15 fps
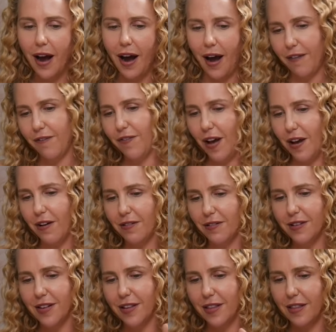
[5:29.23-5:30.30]
I
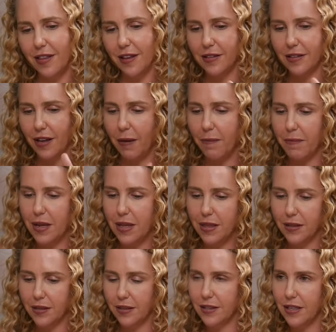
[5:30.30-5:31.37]
found this company
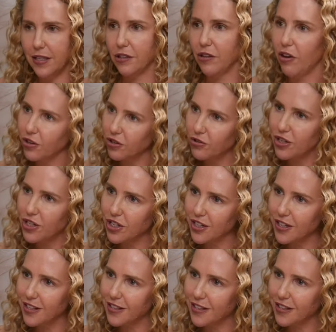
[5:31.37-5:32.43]
that does these laundry
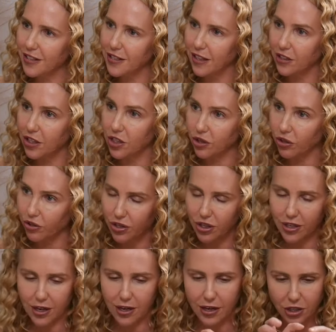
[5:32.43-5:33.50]
sheets that's mm -hmm. like mm-hmm.
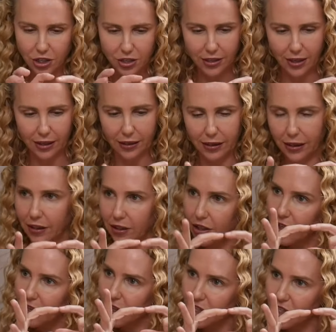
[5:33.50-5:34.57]
detergent and it's just like little
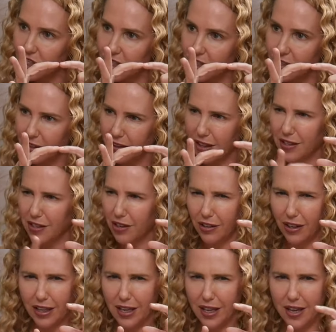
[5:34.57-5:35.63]
sheets like this called
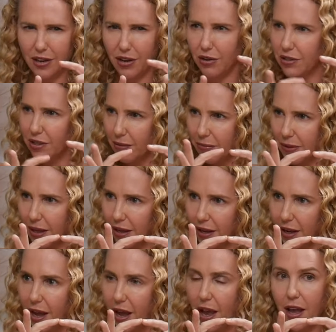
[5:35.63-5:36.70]
like Eco something.
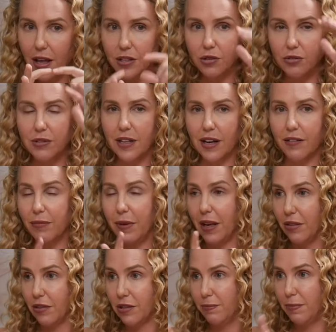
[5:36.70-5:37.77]
And so instead of
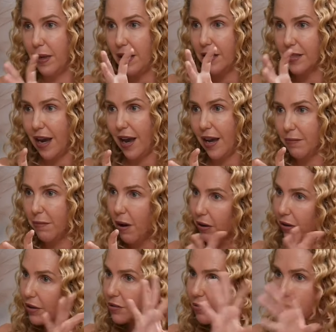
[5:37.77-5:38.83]
getting those big Tide
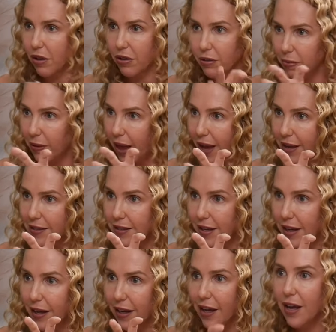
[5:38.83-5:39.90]
bottles with all the
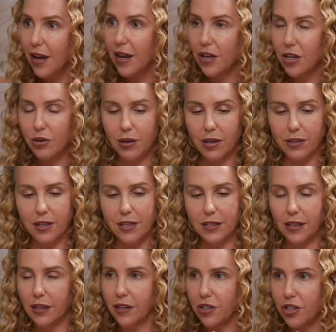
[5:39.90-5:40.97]
plastic, yeah. you get these
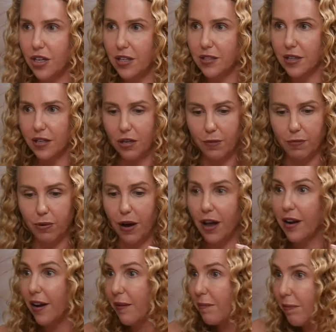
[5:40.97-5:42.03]
little sheets and you put
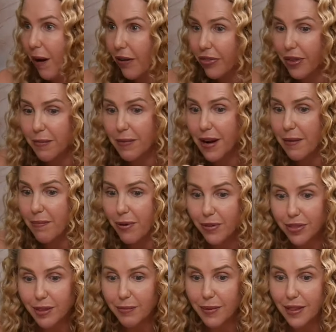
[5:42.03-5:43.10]
and I bought them and I
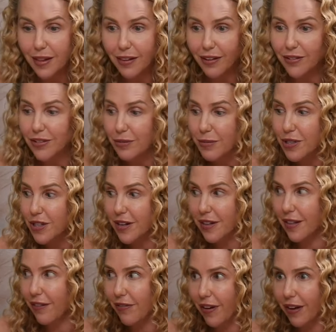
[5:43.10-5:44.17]
put them in the laundry machine and
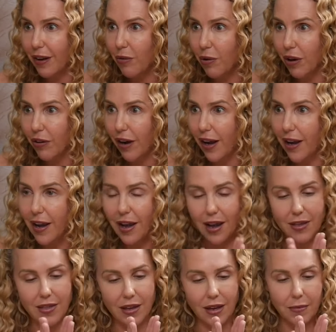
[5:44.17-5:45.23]
they fucking work great. Yeah.
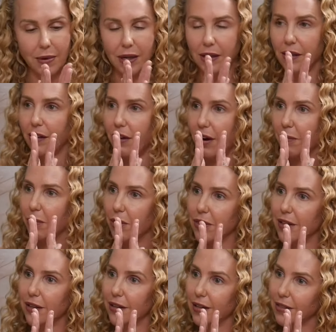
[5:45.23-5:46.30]
And they come in a little cardboard
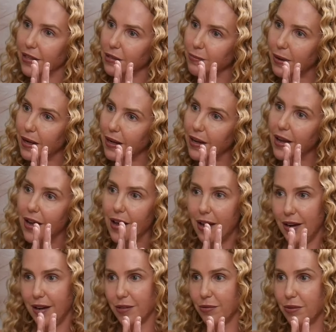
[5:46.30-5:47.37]
thing like this big
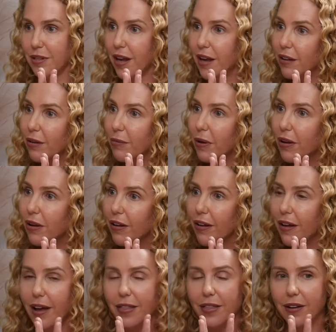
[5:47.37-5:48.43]
and it's See? recyclable
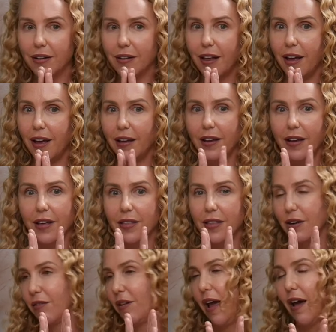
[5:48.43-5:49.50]
and they're like they
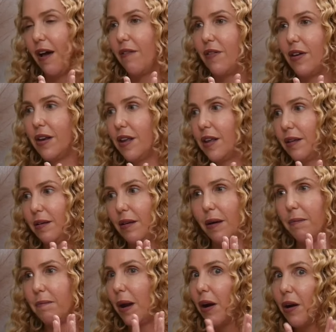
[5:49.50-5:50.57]
don't have any
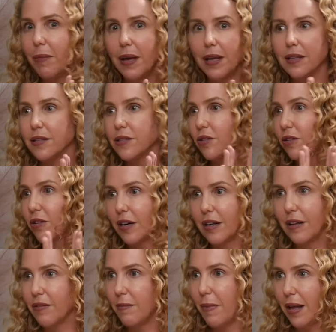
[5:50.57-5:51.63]
parabens or any
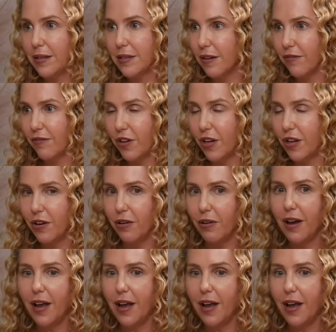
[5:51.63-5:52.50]
of the bad stuff for you.